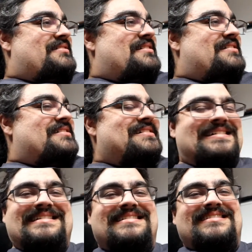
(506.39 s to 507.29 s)
uh,
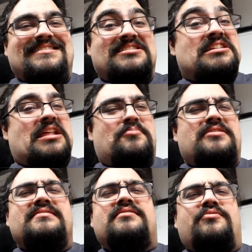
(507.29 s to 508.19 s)

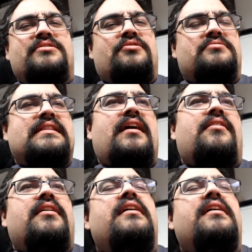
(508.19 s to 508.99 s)
celebrities that were totally there.